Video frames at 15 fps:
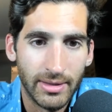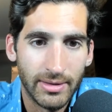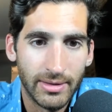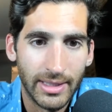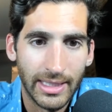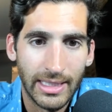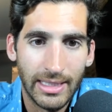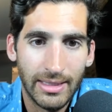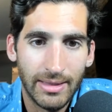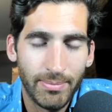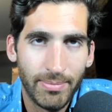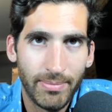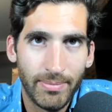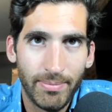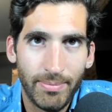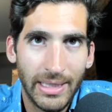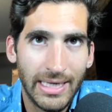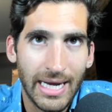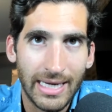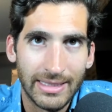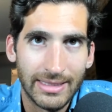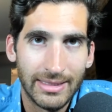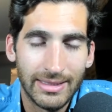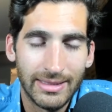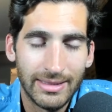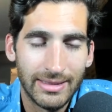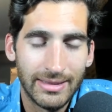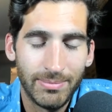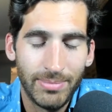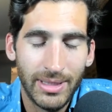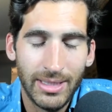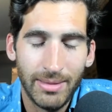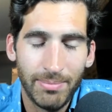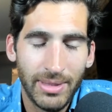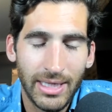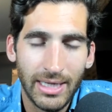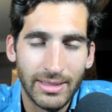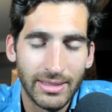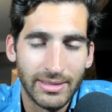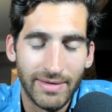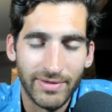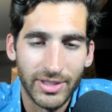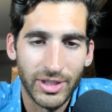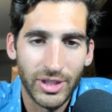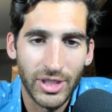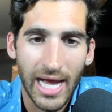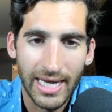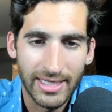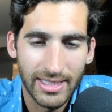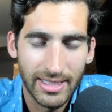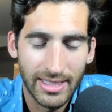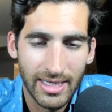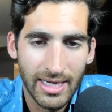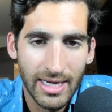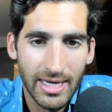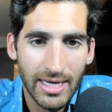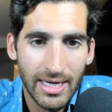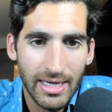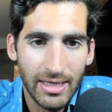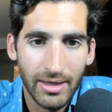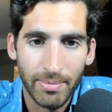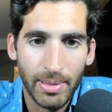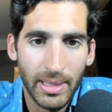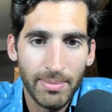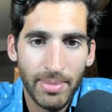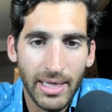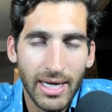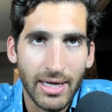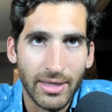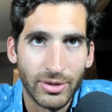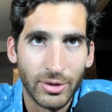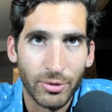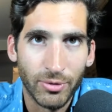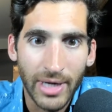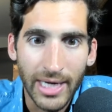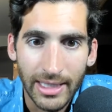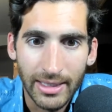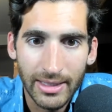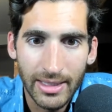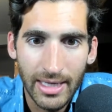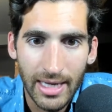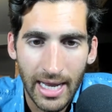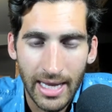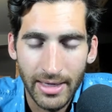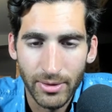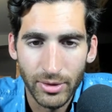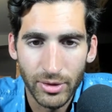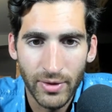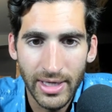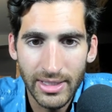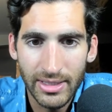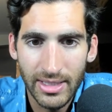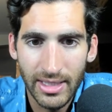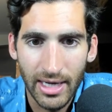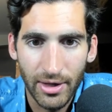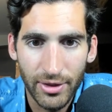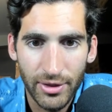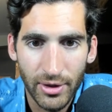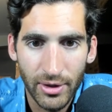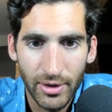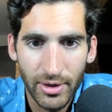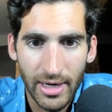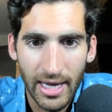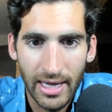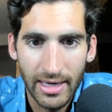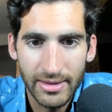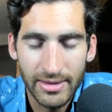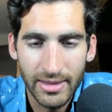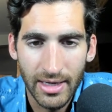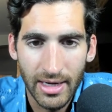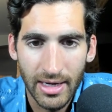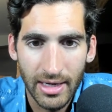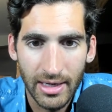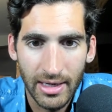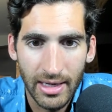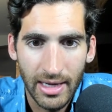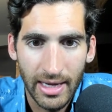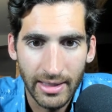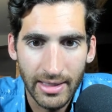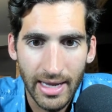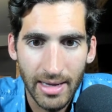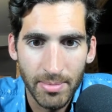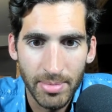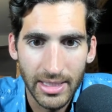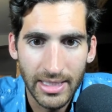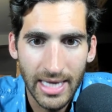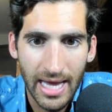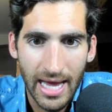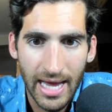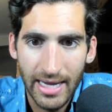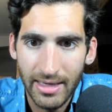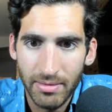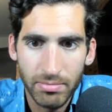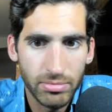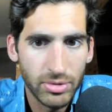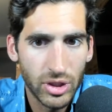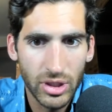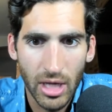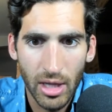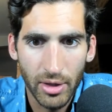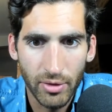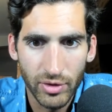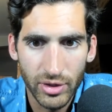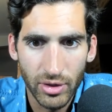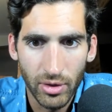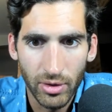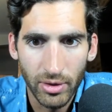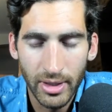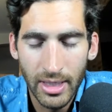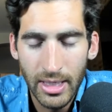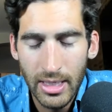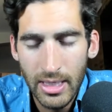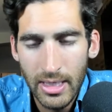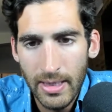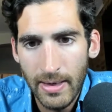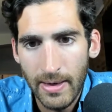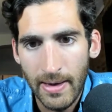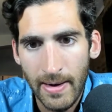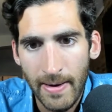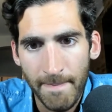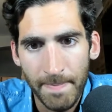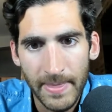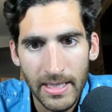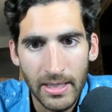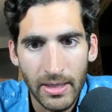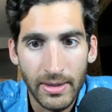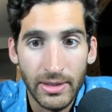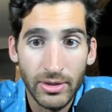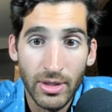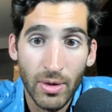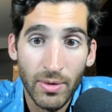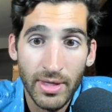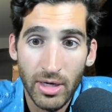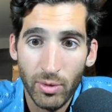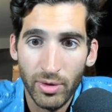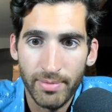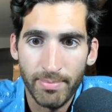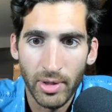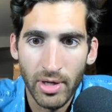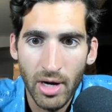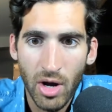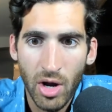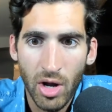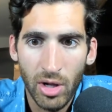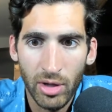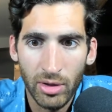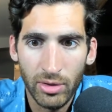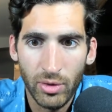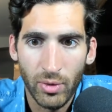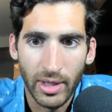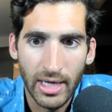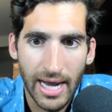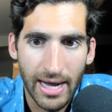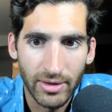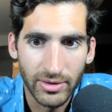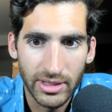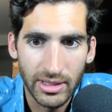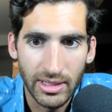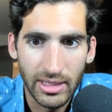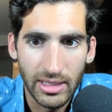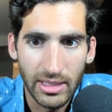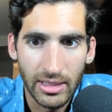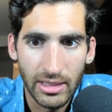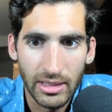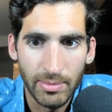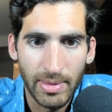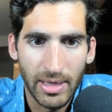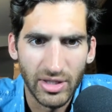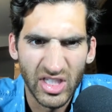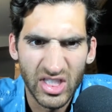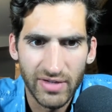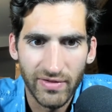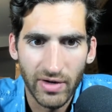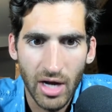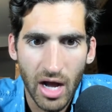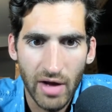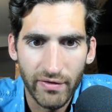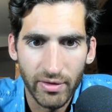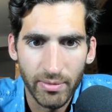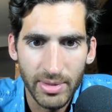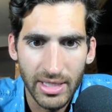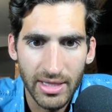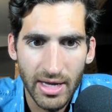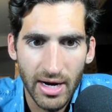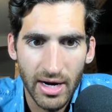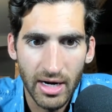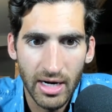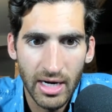Like, Pidcock doesn't have a shot. Like, Pidcock's great, and it was great to see he got third at KBK. Solid result. Yeah, he's going there with Bernal, Kwiatkowski. Apparently Sivakov will be there.